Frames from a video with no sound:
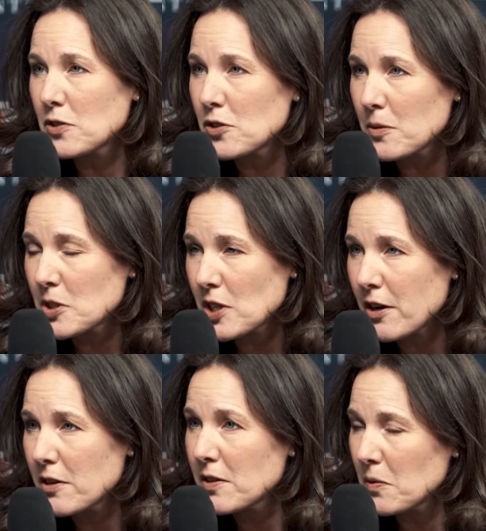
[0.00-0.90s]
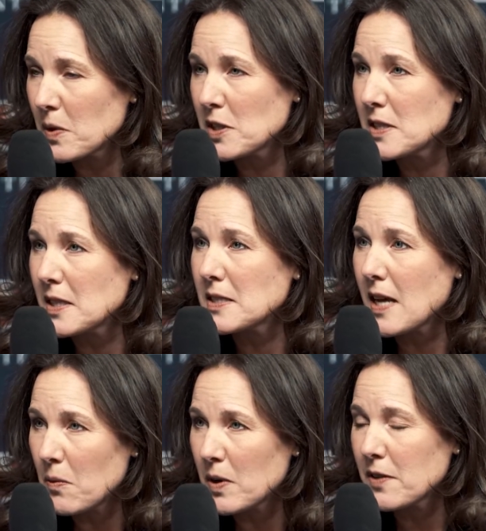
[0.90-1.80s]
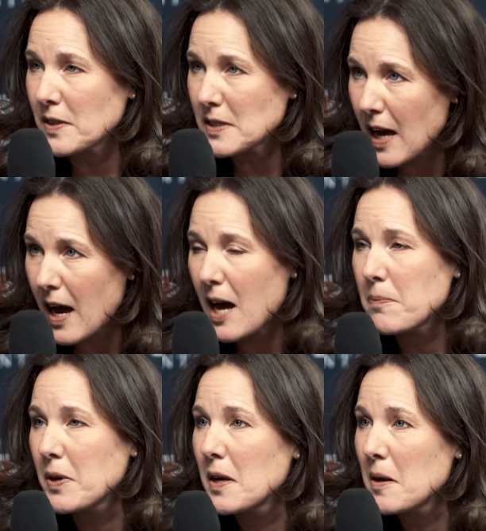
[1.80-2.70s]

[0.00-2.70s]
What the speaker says: Derbyshire, that one of the top